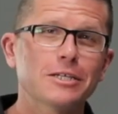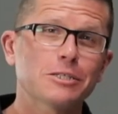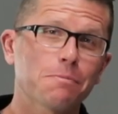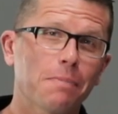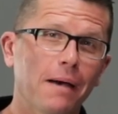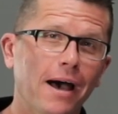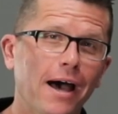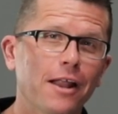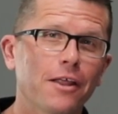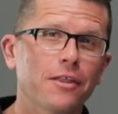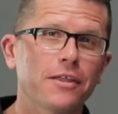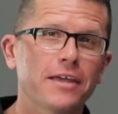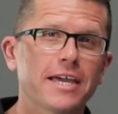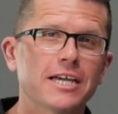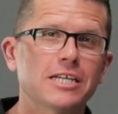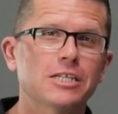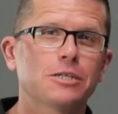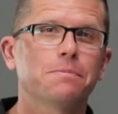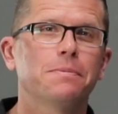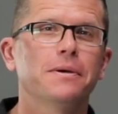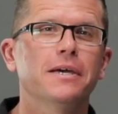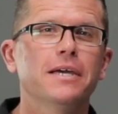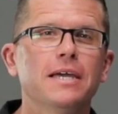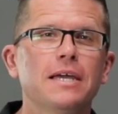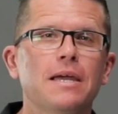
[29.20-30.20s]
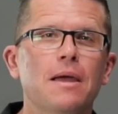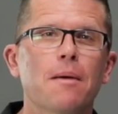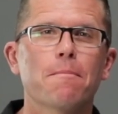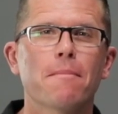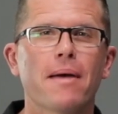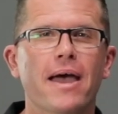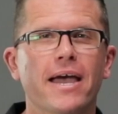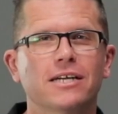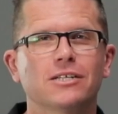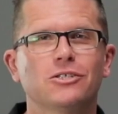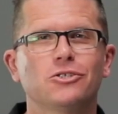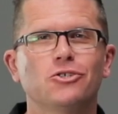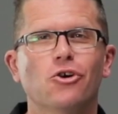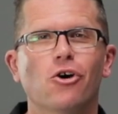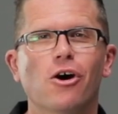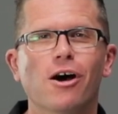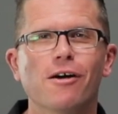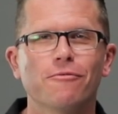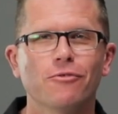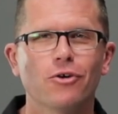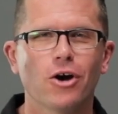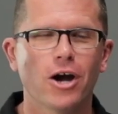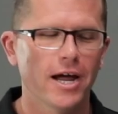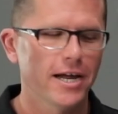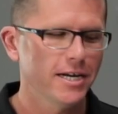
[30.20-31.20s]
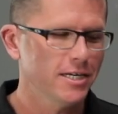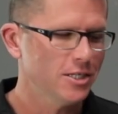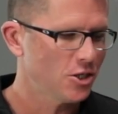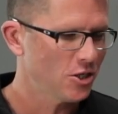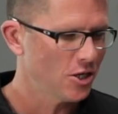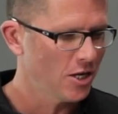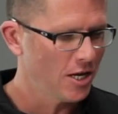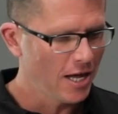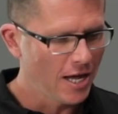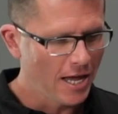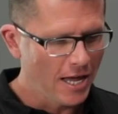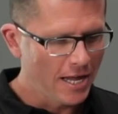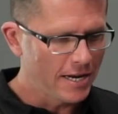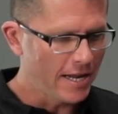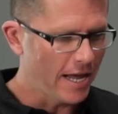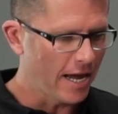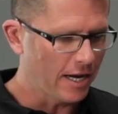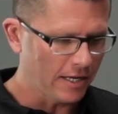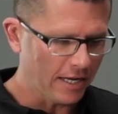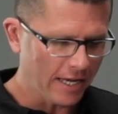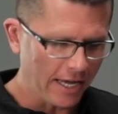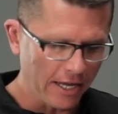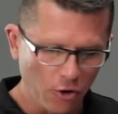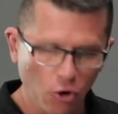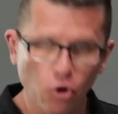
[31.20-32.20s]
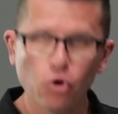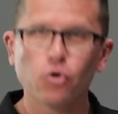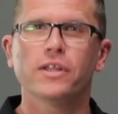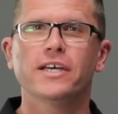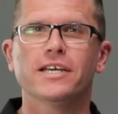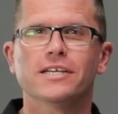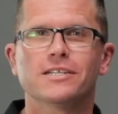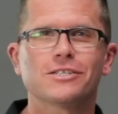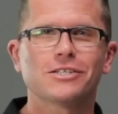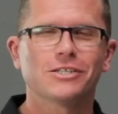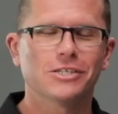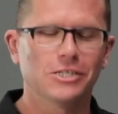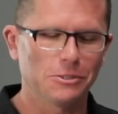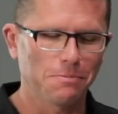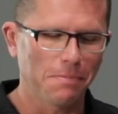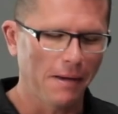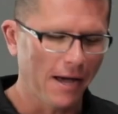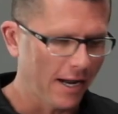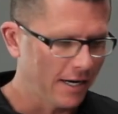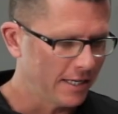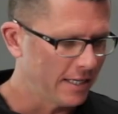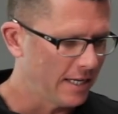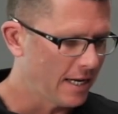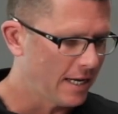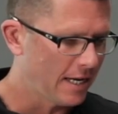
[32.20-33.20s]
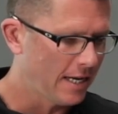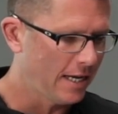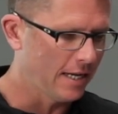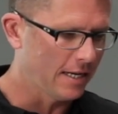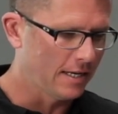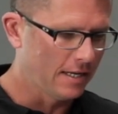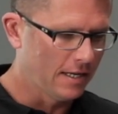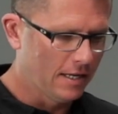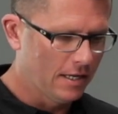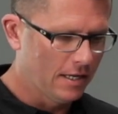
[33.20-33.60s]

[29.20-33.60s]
It's part of the SP Max Drive range. Now you get all this as part of your kit.